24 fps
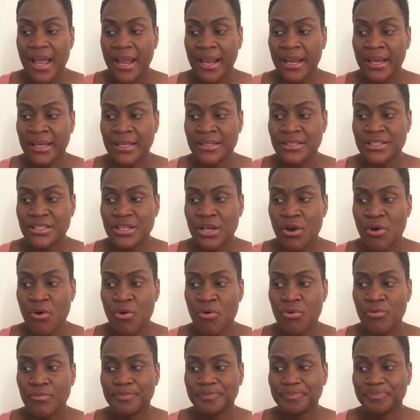And
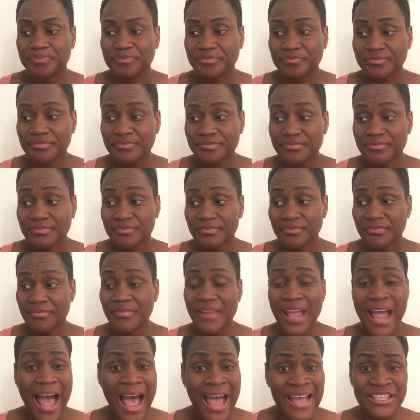so
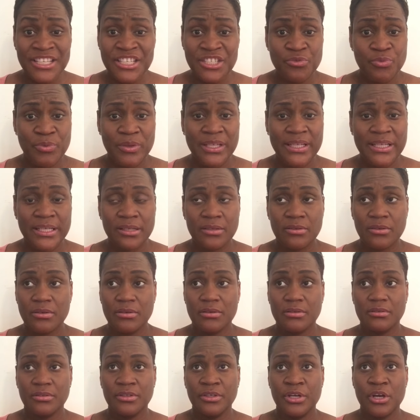I just really,
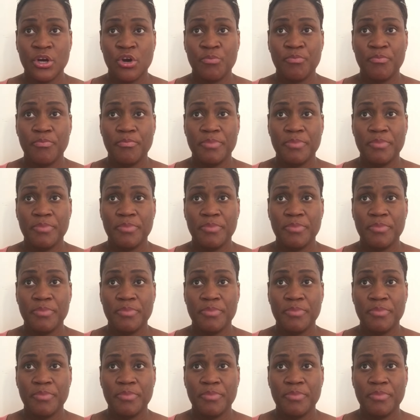you know,